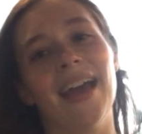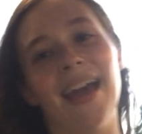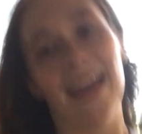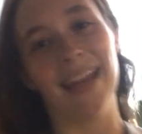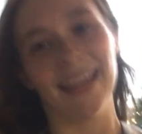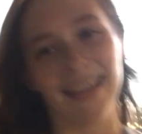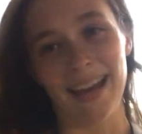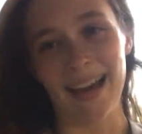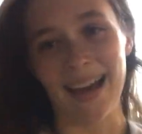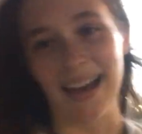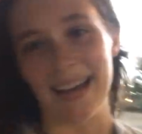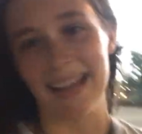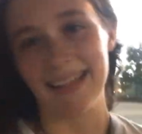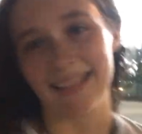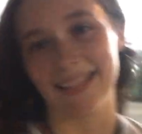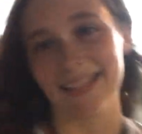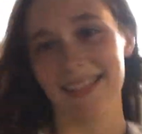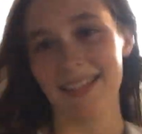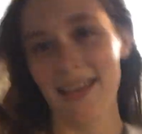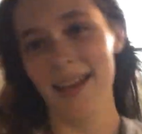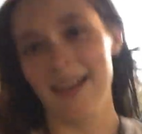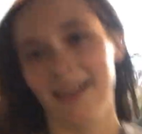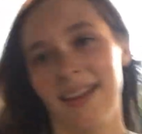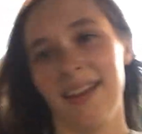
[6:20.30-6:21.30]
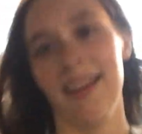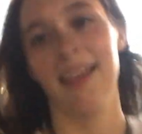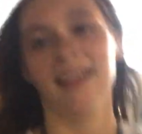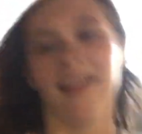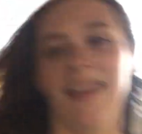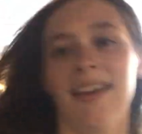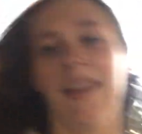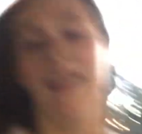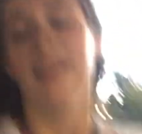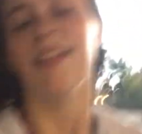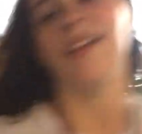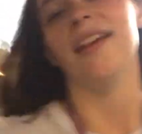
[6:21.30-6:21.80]
Hey guys,
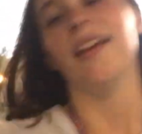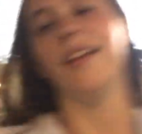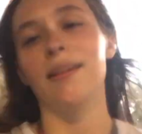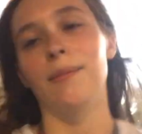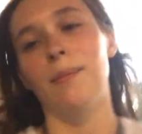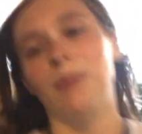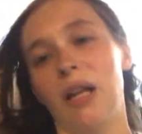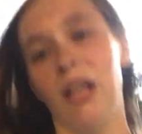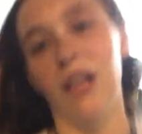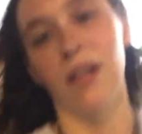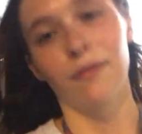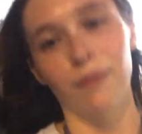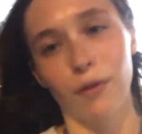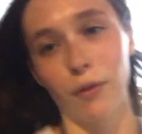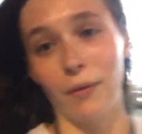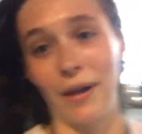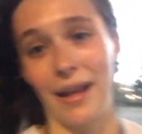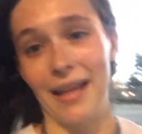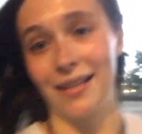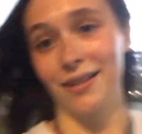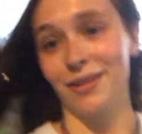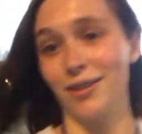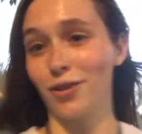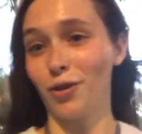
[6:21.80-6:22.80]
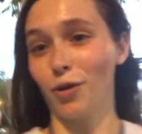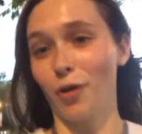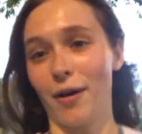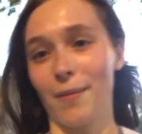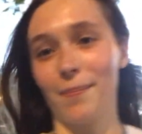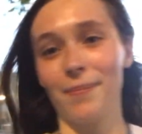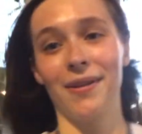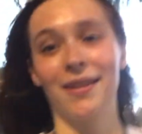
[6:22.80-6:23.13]
in the middle of a rainstorm,